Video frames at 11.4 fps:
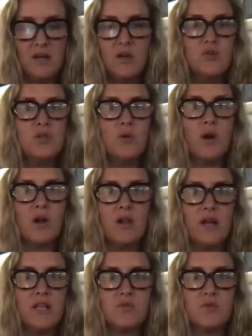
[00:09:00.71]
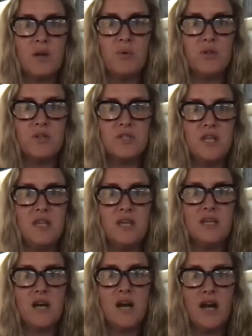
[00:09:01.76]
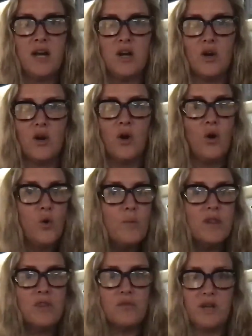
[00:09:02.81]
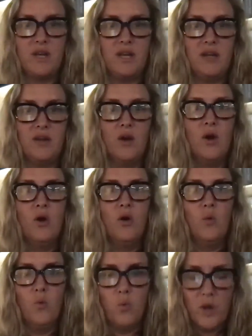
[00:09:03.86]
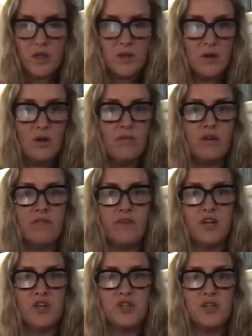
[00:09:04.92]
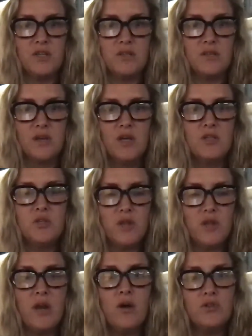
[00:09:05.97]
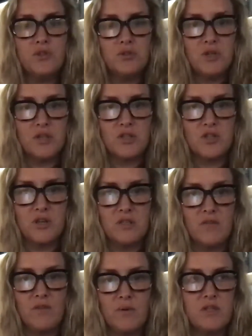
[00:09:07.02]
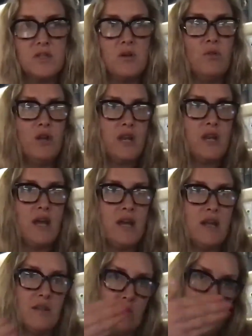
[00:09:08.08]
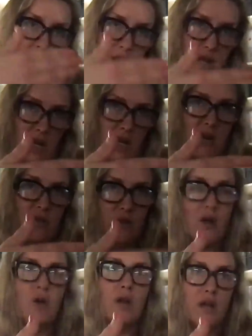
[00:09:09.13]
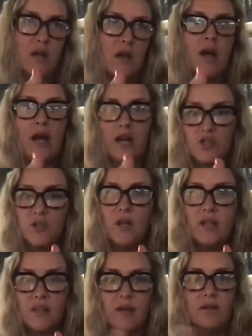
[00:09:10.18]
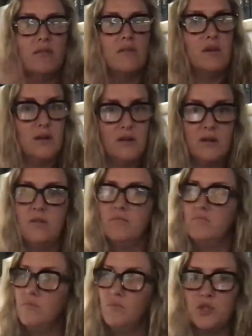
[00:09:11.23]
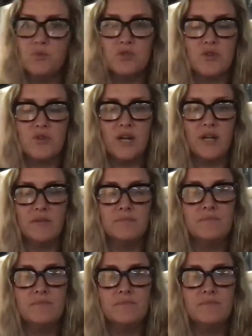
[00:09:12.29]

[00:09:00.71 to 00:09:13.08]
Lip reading: So our clients were able to see the entire home in 3D with all their finishes. So that also took the stress level, because they're looking at it here and like, okay, I actually like that, which was great.